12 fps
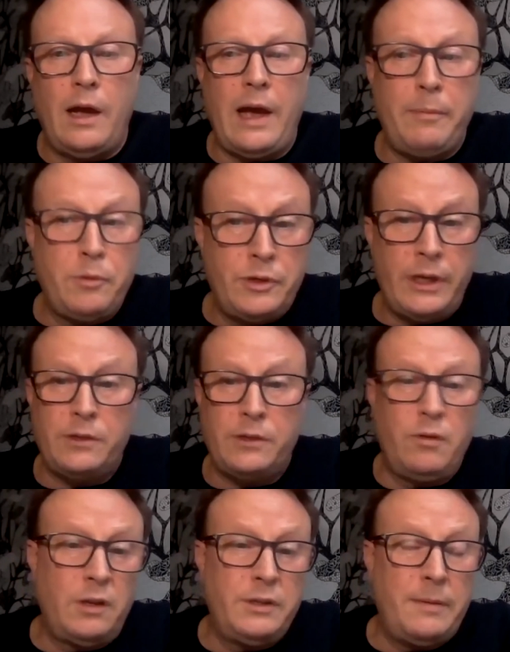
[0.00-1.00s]
Apple checks
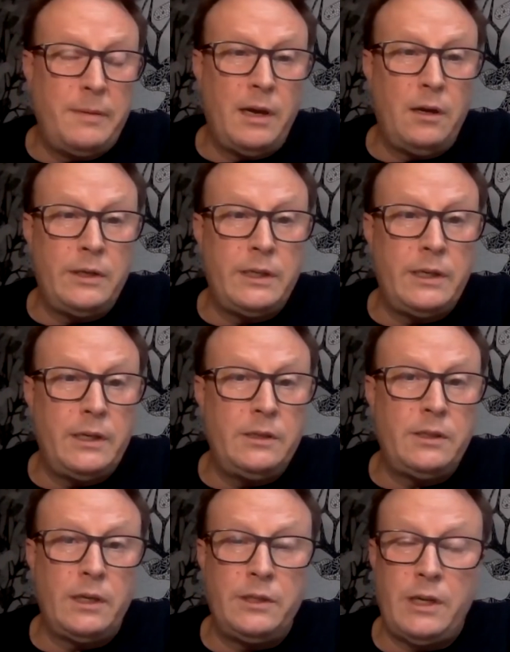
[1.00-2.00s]
all those email
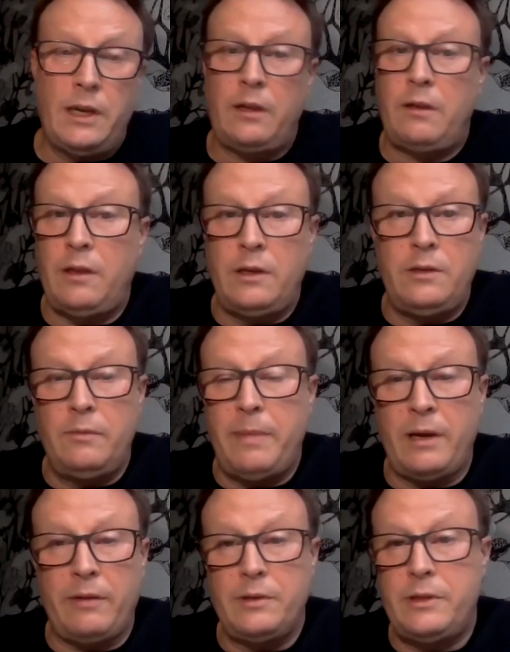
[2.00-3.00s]
IDs. They do
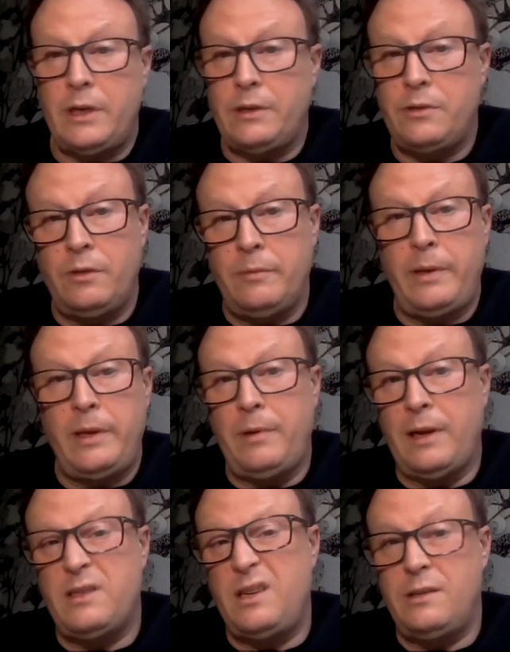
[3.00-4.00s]
background checks on the people
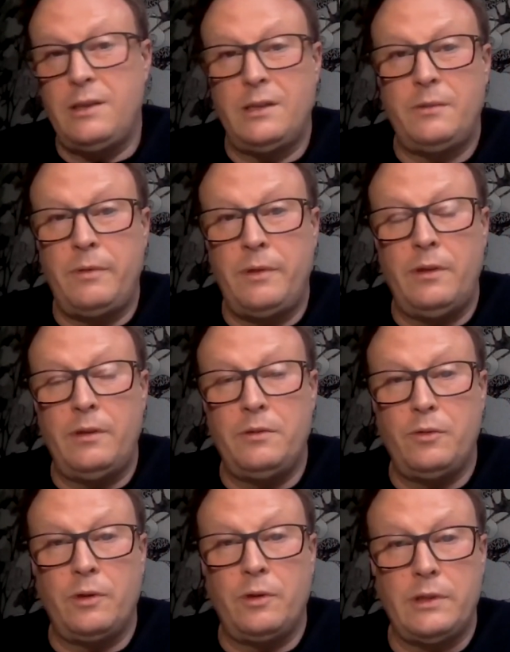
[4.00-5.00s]
that actually exist within those
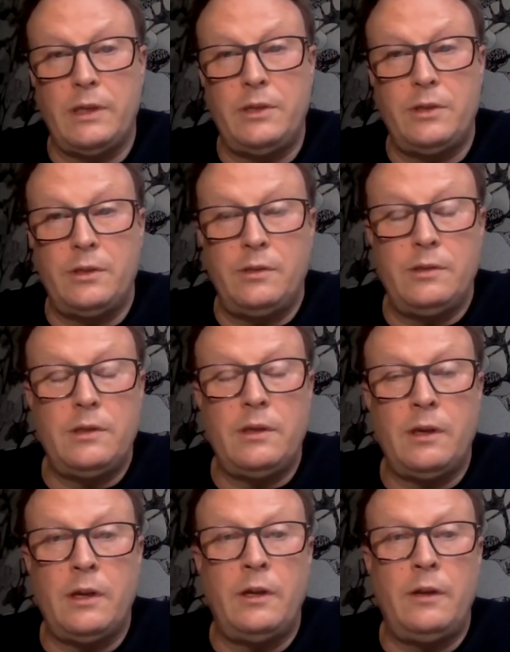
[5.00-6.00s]
organisations,
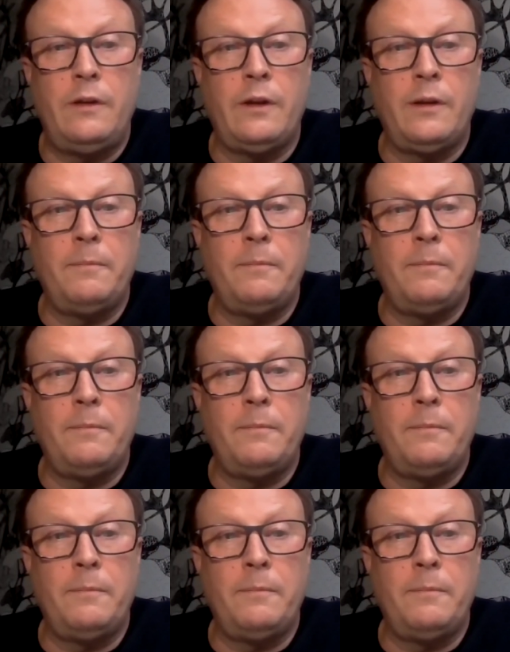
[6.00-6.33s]
and